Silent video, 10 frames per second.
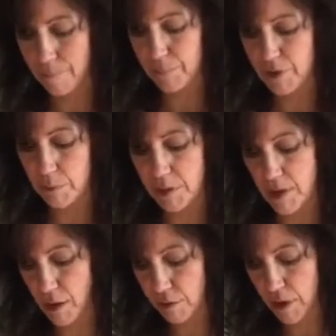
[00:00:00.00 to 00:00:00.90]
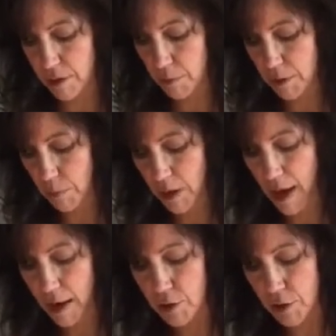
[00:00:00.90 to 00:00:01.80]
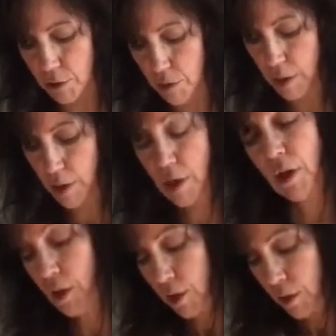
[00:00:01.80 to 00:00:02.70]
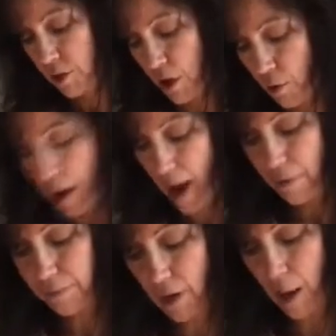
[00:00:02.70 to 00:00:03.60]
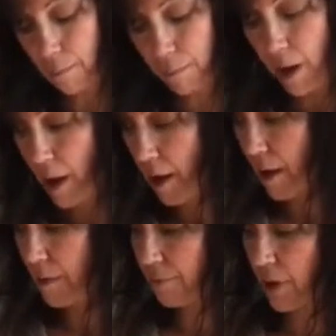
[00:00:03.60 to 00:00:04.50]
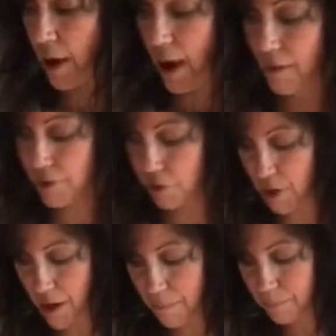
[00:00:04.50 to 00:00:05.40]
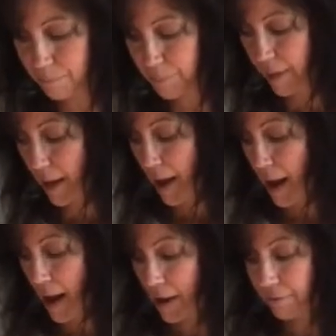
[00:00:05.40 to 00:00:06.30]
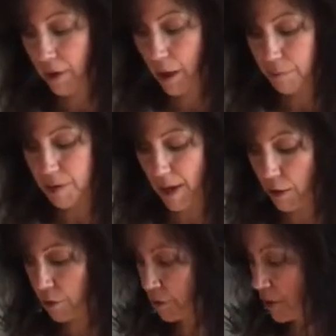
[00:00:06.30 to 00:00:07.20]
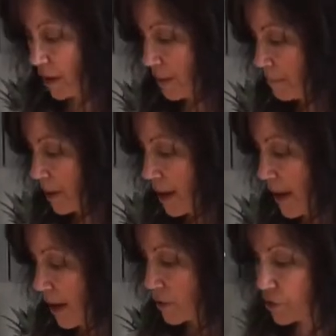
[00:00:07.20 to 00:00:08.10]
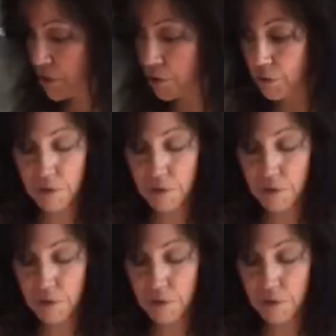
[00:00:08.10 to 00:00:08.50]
some of the other recipes might have had too. So half a cup of heavy cream, half a cup of sour cream, and 2